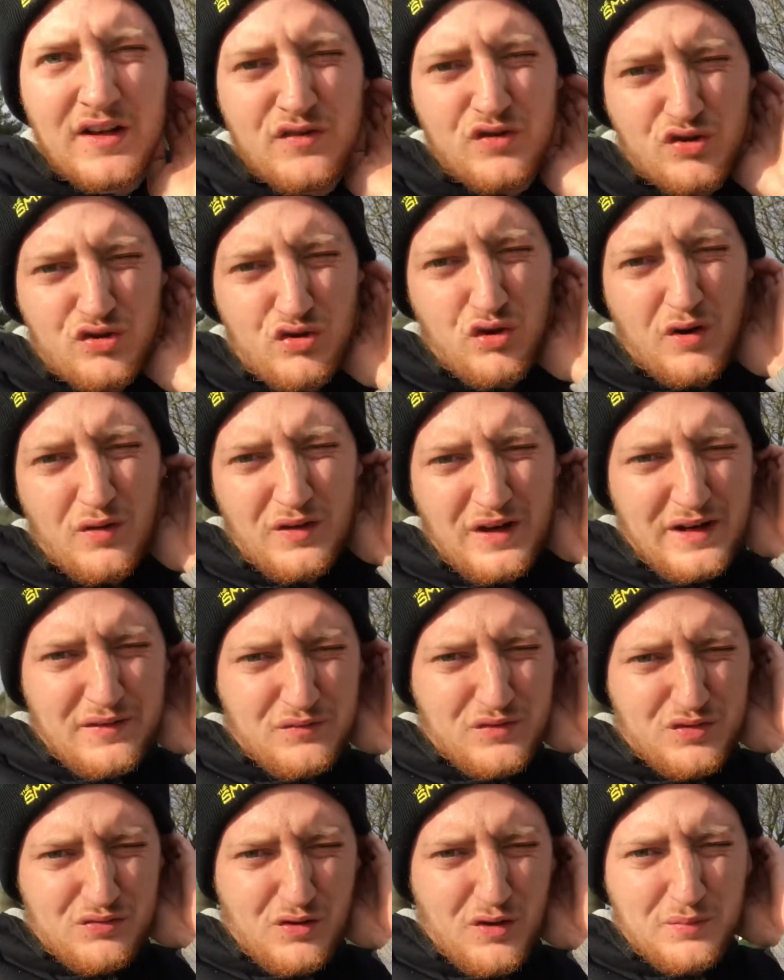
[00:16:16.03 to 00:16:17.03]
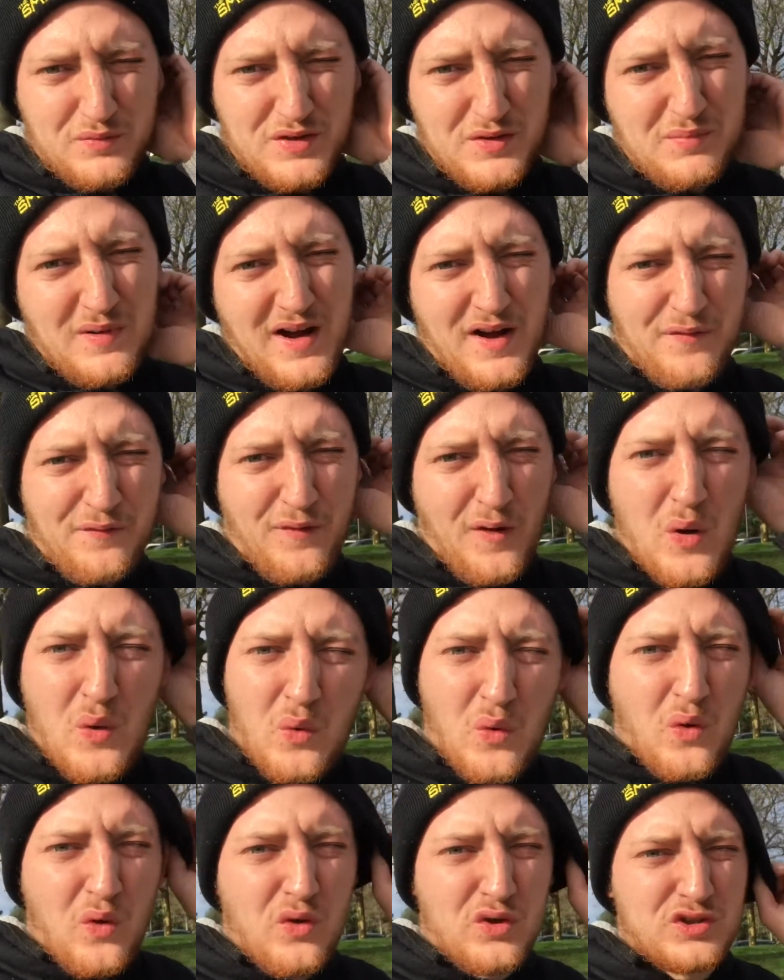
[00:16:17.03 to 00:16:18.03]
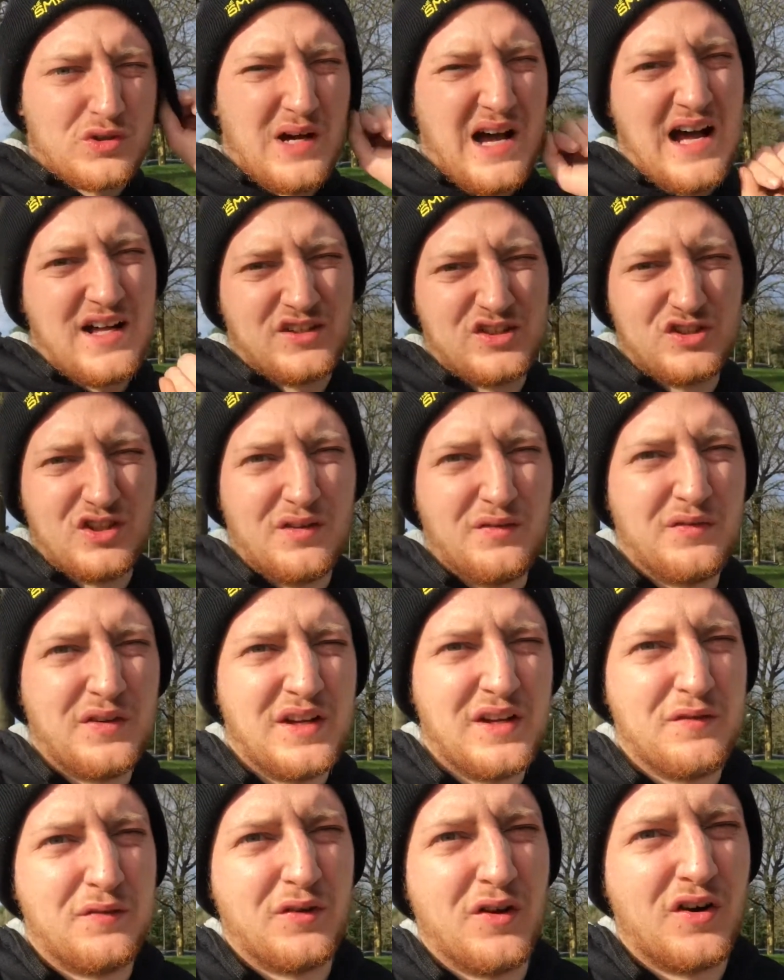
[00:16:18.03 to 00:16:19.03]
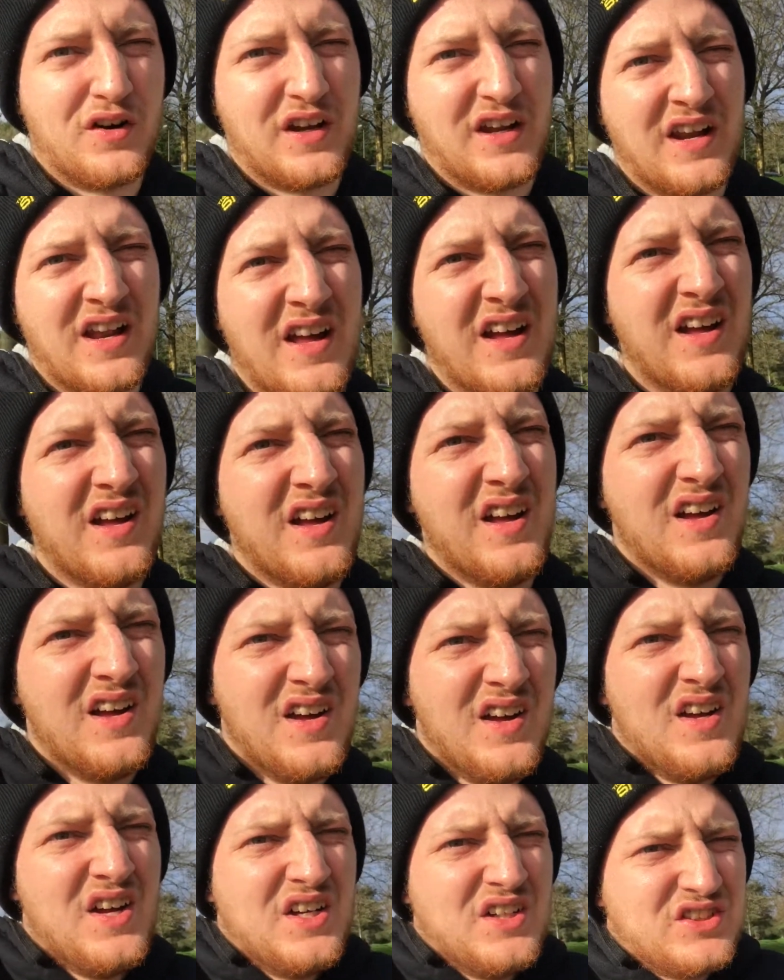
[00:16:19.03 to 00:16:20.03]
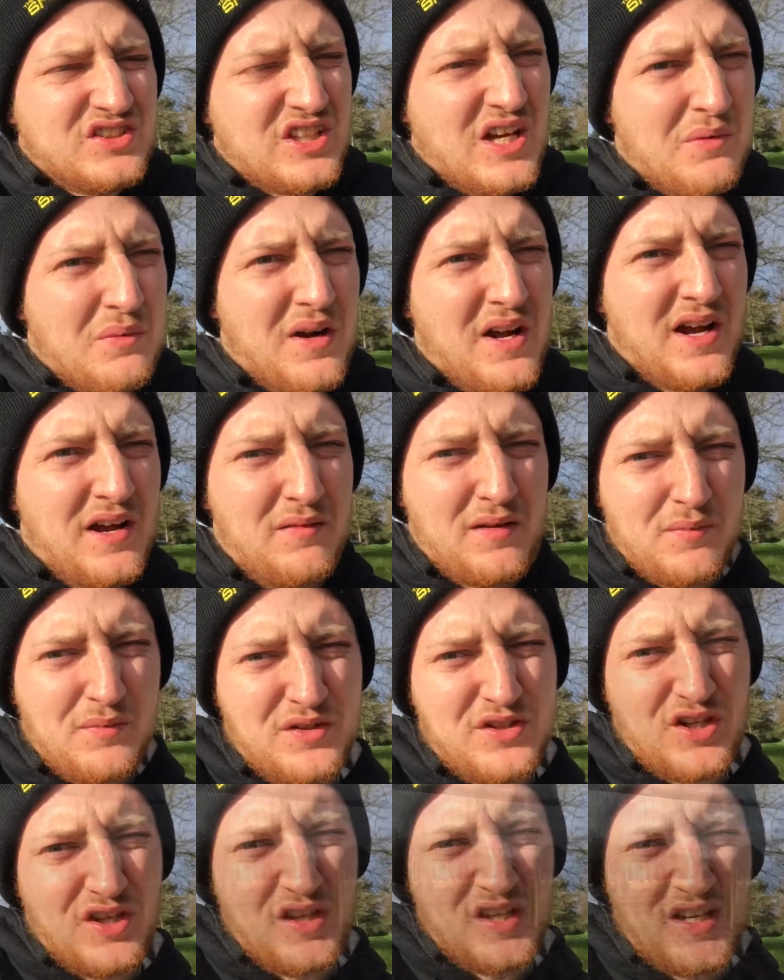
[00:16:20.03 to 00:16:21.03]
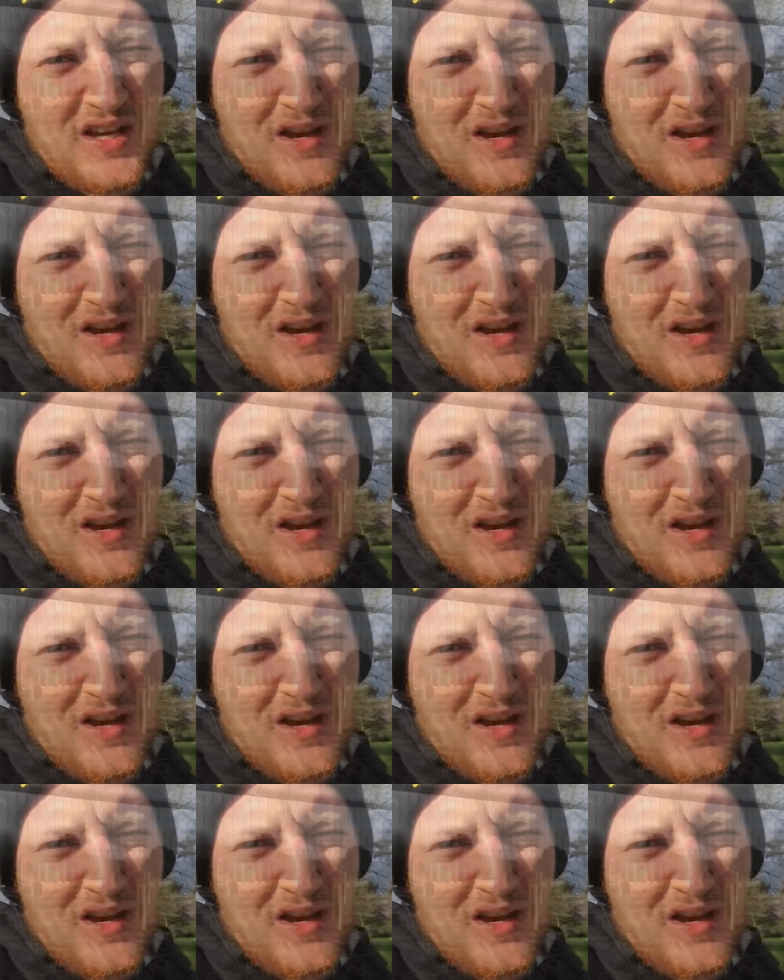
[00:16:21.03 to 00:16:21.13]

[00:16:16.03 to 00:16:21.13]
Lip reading: interrupted by a phone call, so I had to stop the video vlogging. So let me turn the